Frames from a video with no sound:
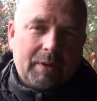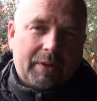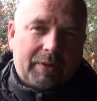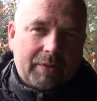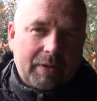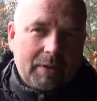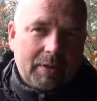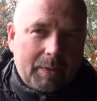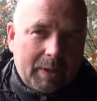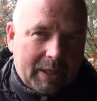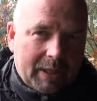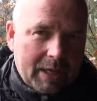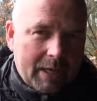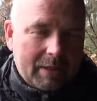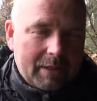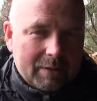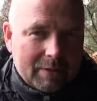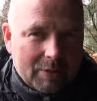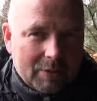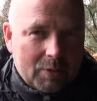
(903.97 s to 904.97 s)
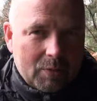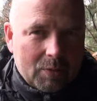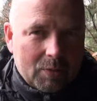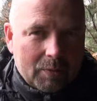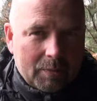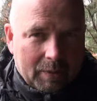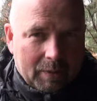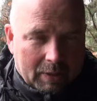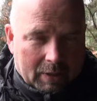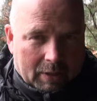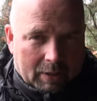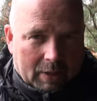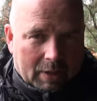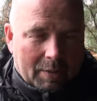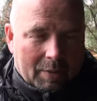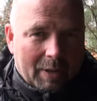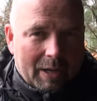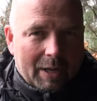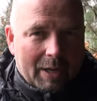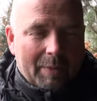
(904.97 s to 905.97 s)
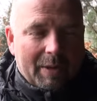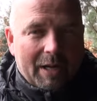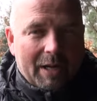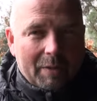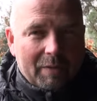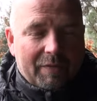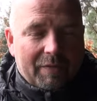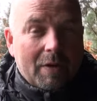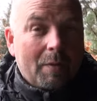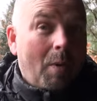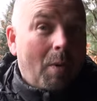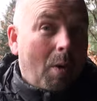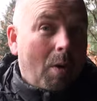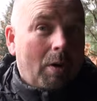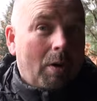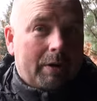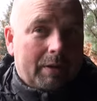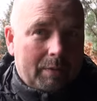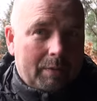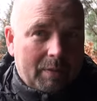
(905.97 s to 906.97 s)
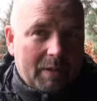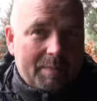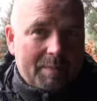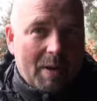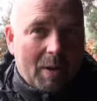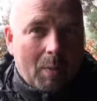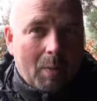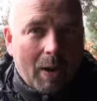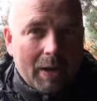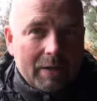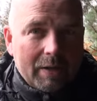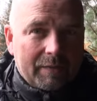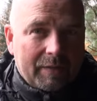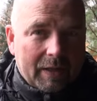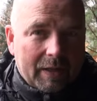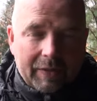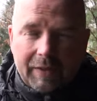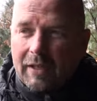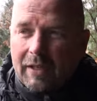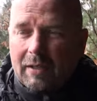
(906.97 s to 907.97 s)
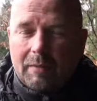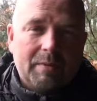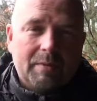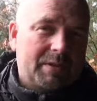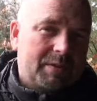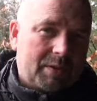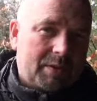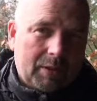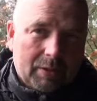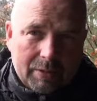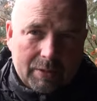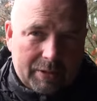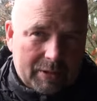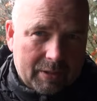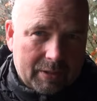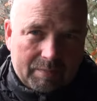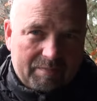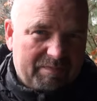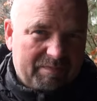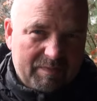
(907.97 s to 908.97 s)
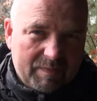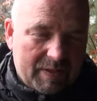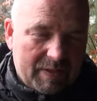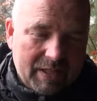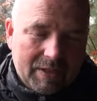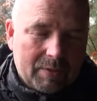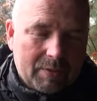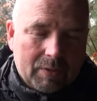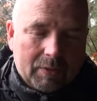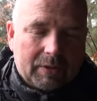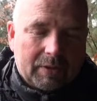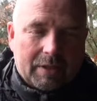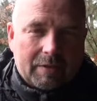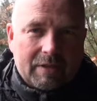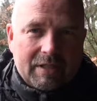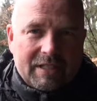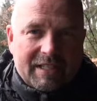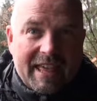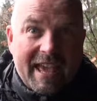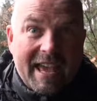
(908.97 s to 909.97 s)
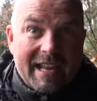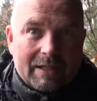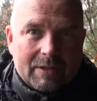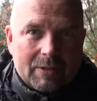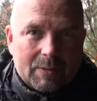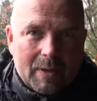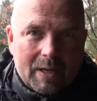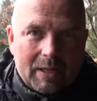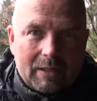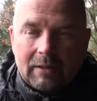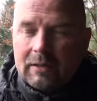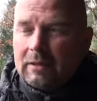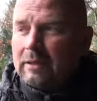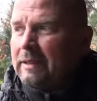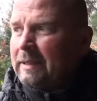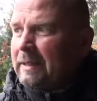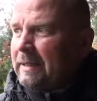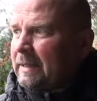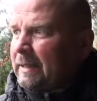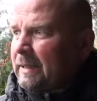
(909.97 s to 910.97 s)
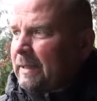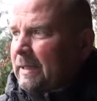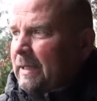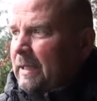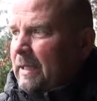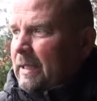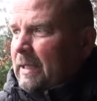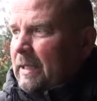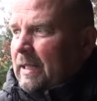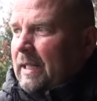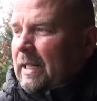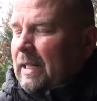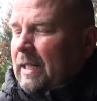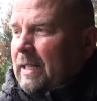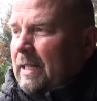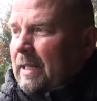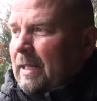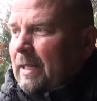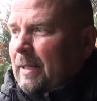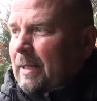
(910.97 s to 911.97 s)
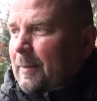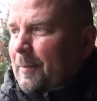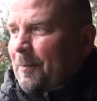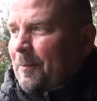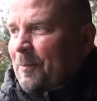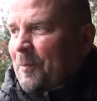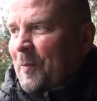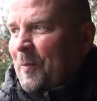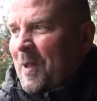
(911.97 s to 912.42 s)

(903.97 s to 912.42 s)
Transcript: or three weekends ago when I went out for a walk with my wife, and I think it was close to zero degrees then as well. Um,